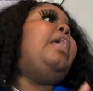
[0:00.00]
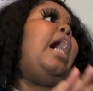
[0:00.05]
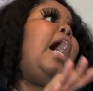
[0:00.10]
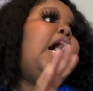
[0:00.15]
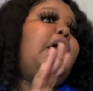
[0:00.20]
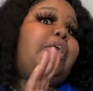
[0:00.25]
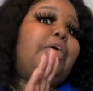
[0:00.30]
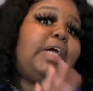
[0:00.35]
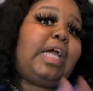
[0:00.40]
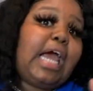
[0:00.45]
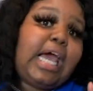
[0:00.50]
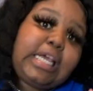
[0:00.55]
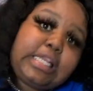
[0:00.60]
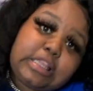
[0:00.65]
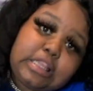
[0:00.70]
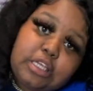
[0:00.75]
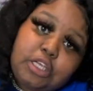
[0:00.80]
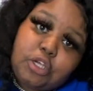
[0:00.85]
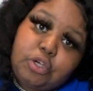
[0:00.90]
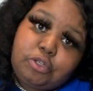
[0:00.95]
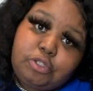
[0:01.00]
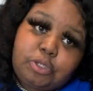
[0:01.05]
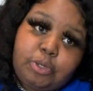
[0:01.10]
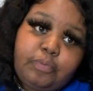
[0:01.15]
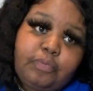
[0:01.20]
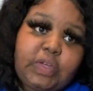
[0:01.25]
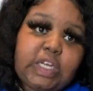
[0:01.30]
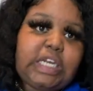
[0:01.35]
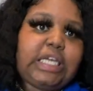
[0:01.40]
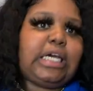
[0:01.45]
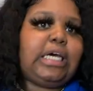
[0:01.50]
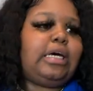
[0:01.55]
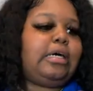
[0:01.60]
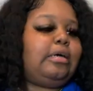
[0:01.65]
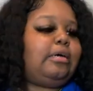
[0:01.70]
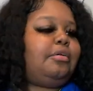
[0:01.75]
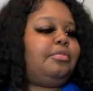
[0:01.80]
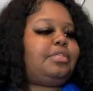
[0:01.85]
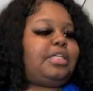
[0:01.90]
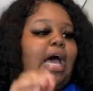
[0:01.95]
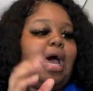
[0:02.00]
I create the YouTube videos.